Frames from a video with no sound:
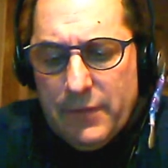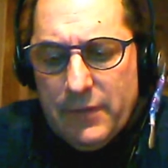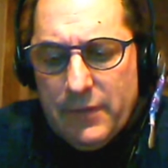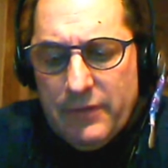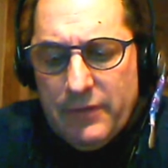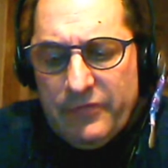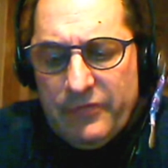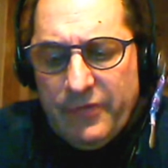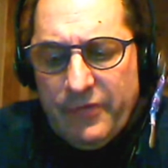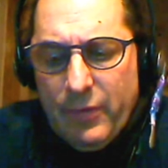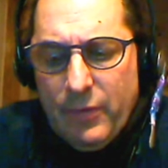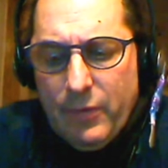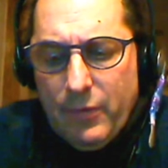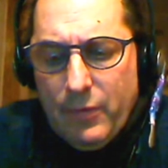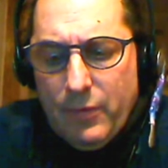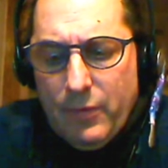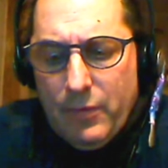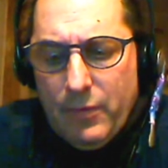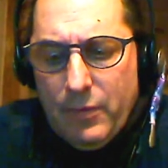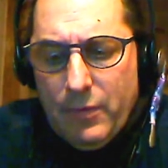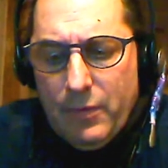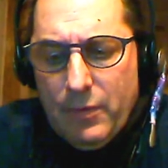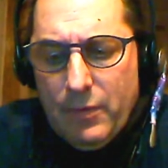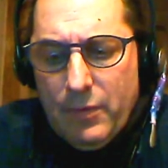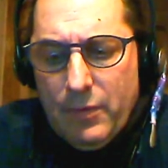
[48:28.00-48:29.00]
So
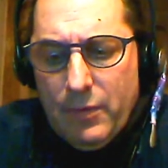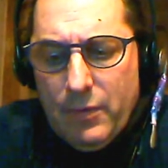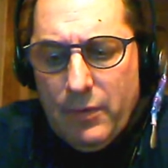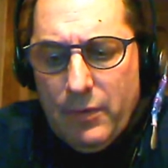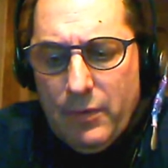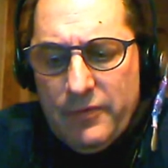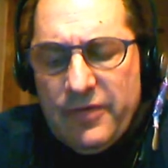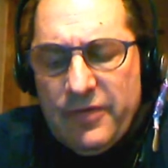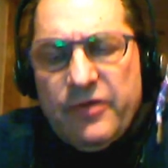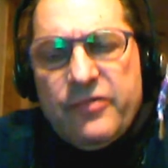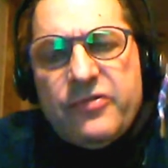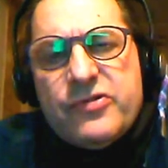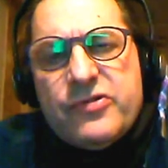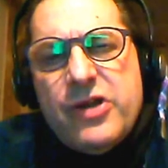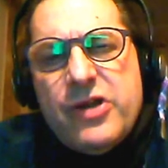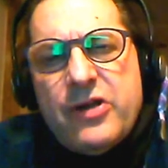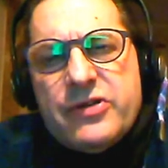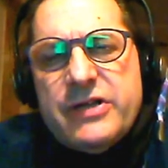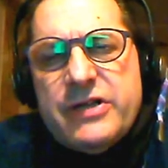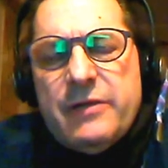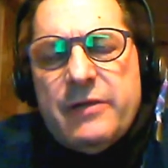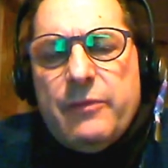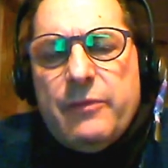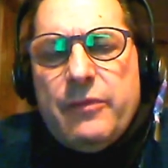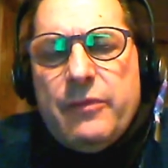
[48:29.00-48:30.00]

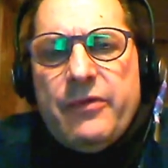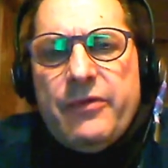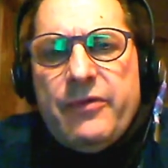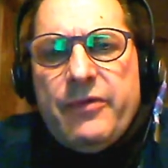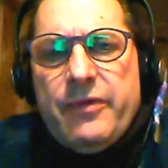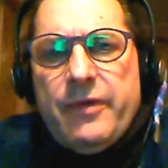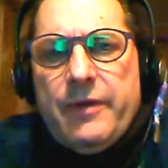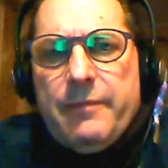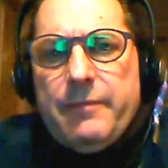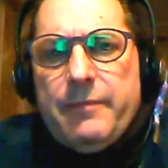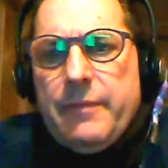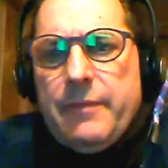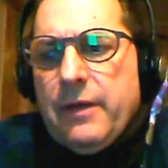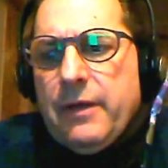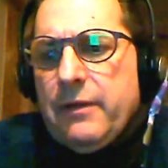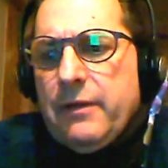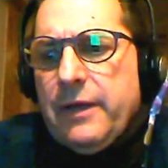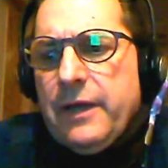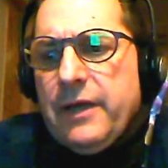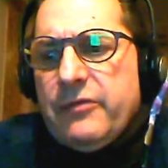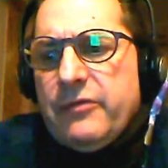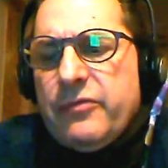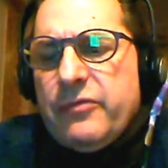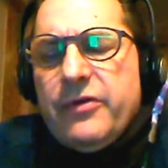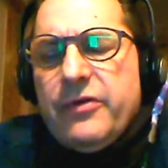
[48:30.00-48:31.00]
disjunction was
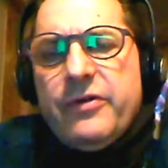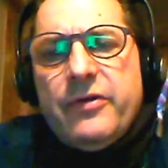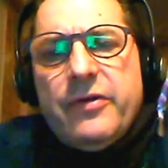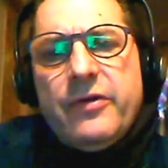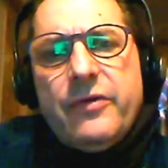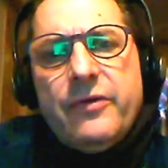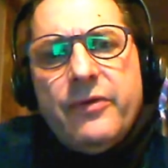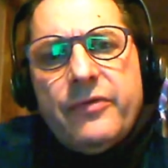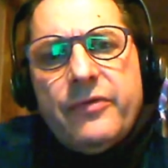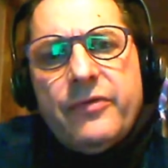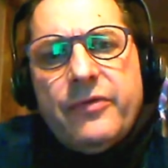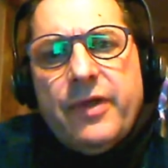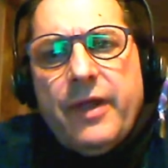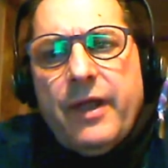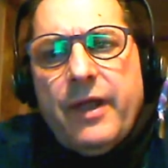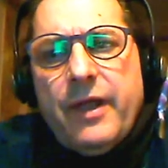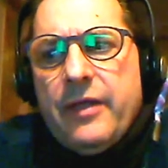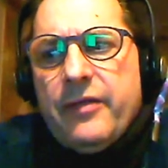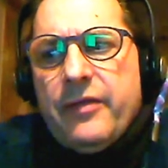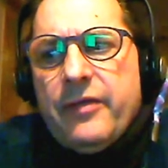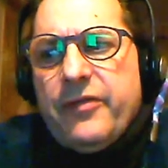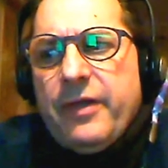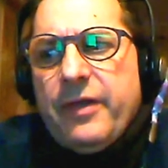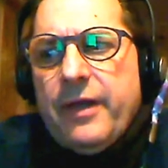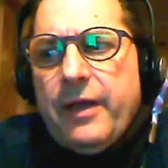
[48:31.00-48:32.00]
introduced
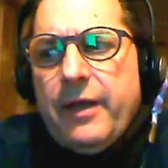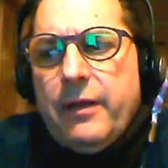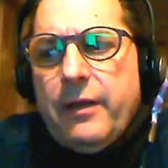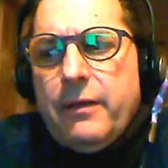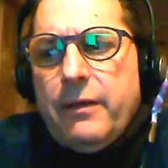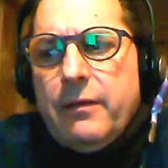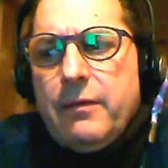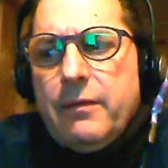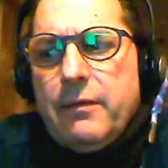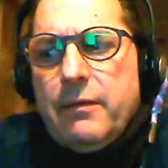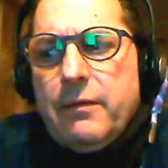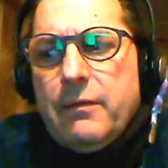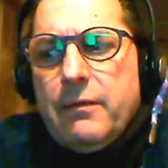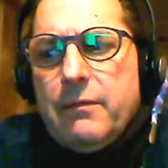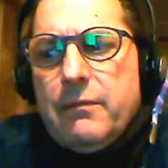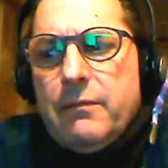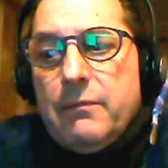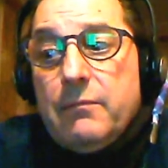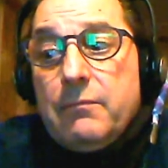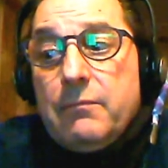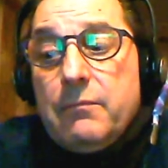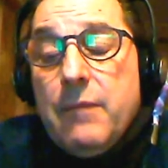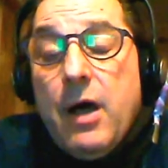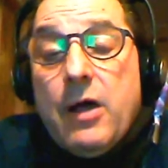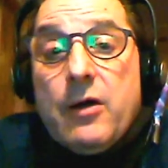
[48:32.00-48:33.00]
as a
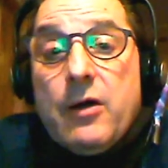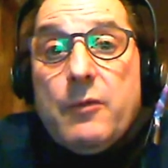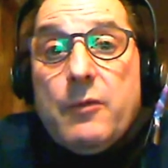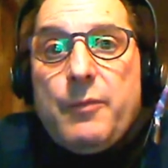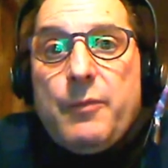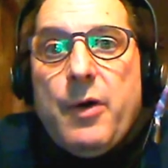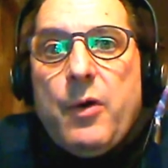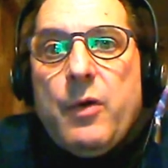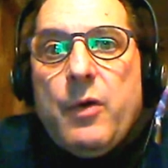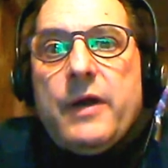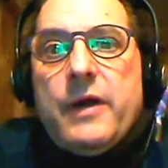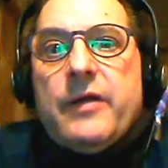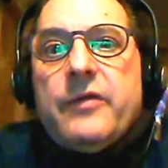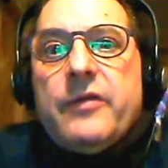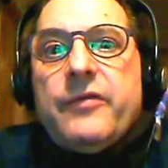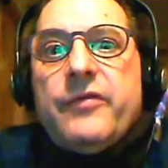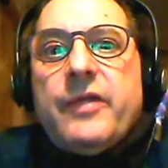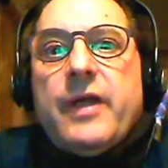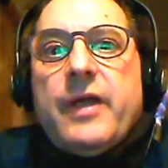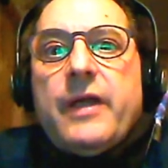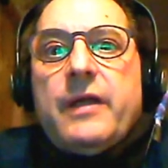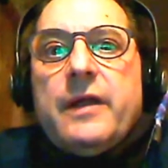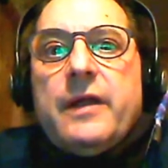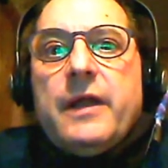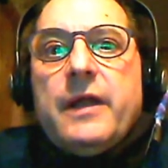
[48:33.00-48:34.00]
modern poetics
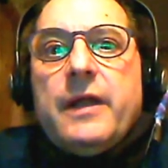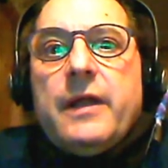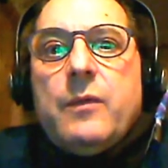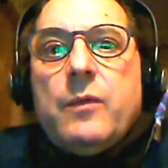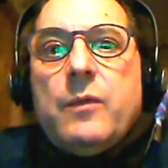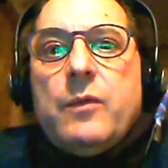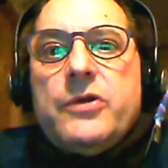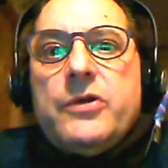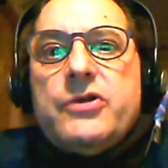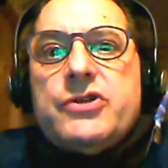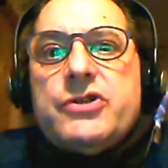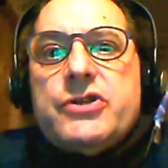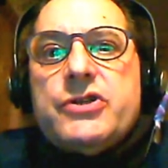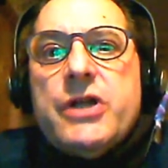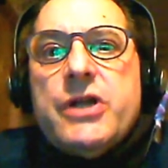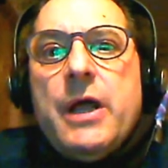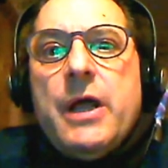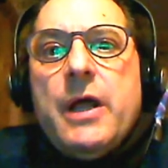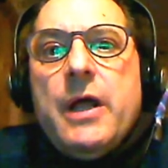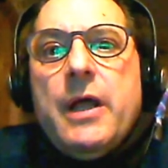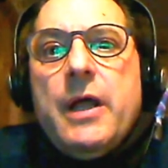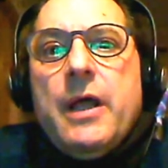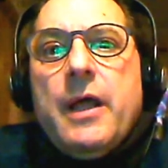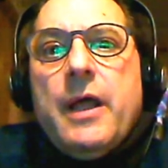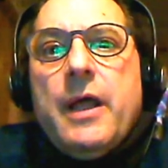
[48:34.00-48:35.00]
technique, which
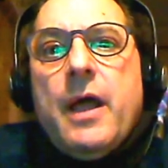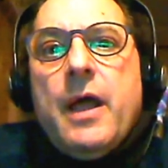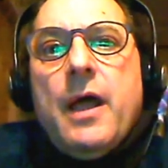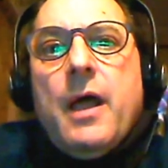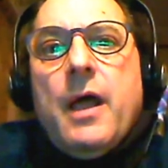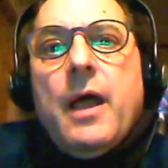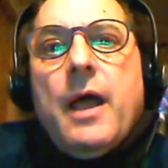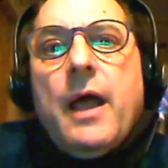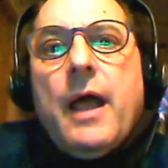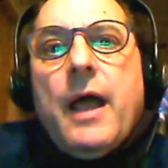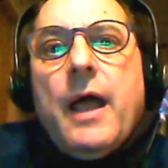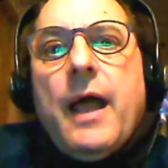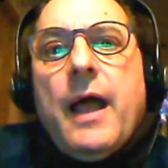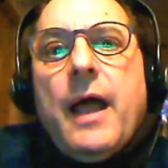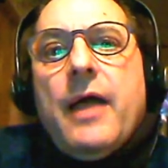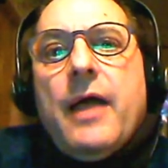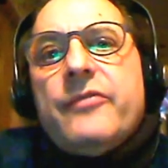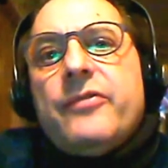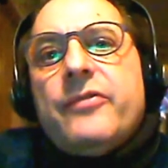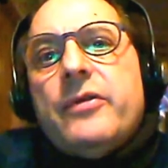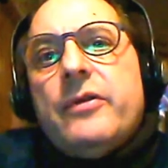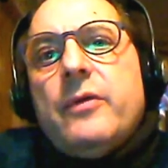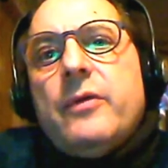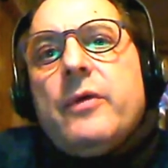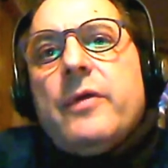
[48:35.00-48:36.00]
has
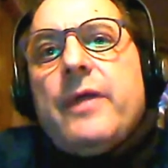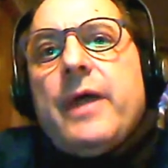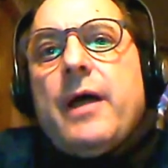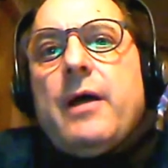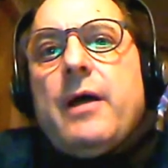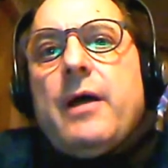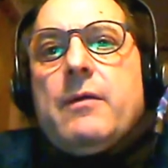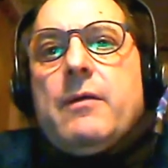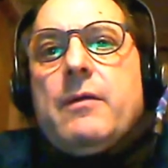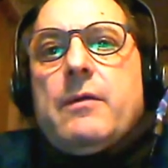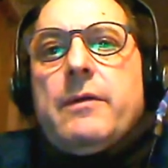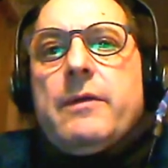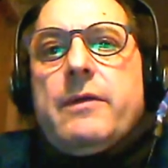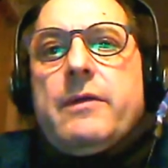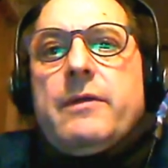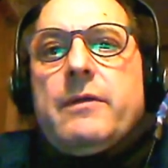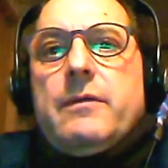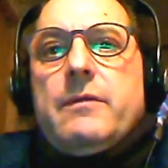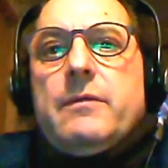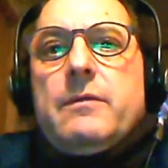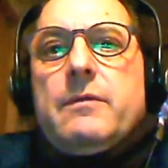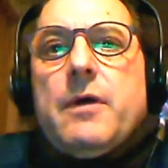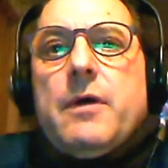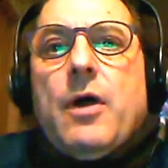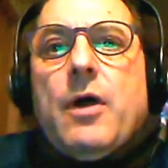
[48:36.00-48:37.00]
to do with how
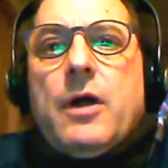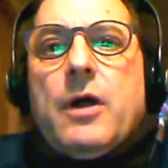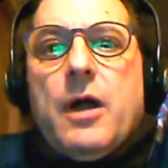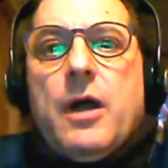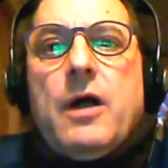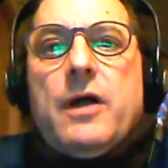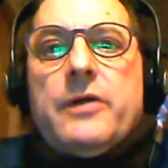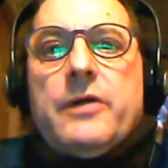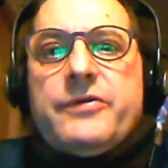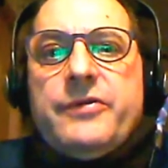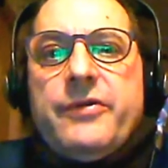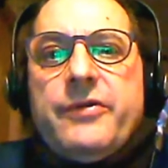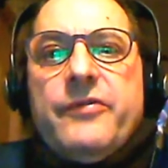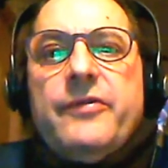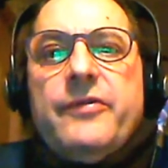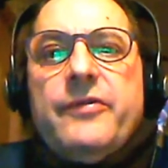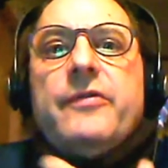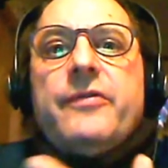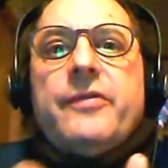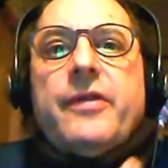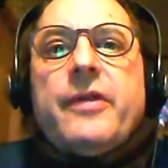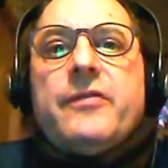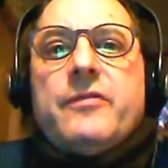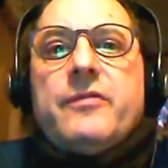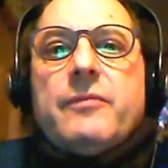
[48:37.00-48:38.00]
our
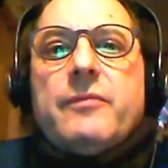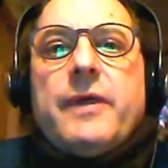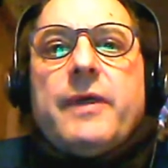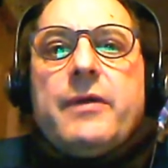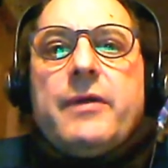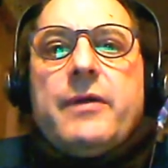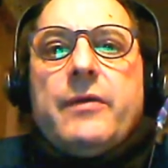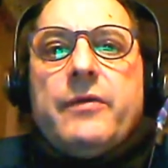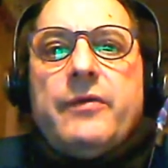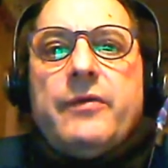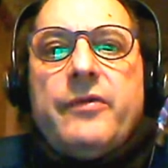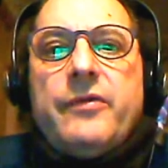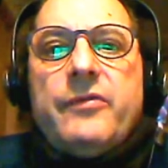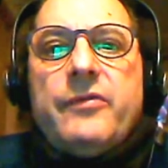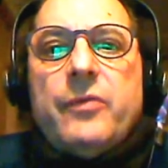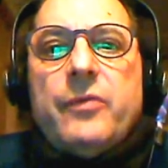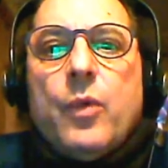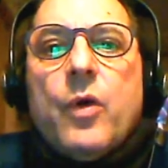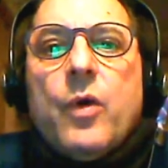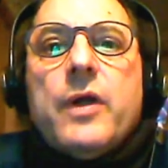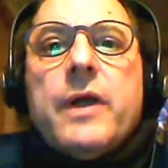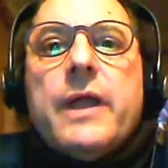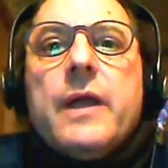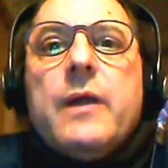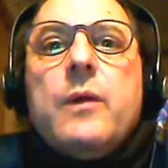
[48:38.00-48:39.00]
consciousness as readers is
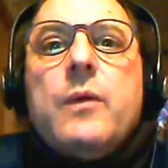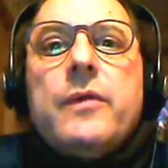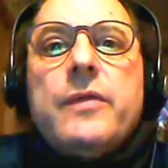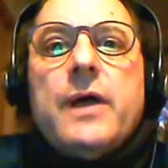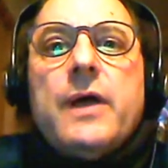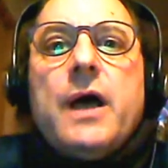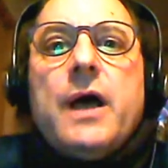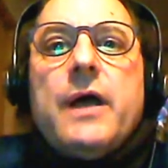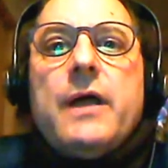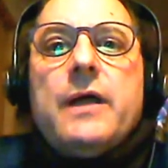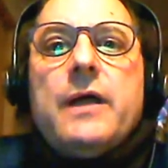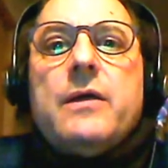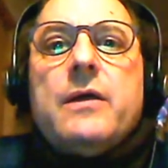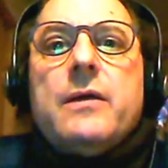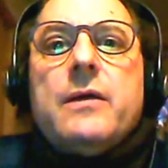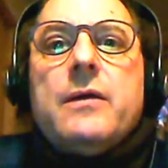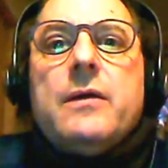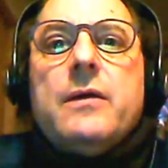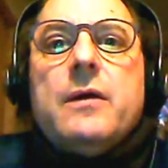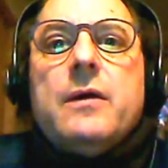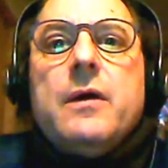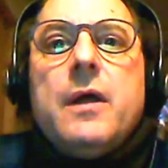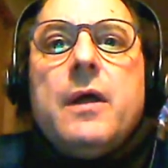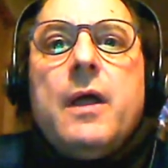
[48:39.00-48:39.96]
working with the haiku,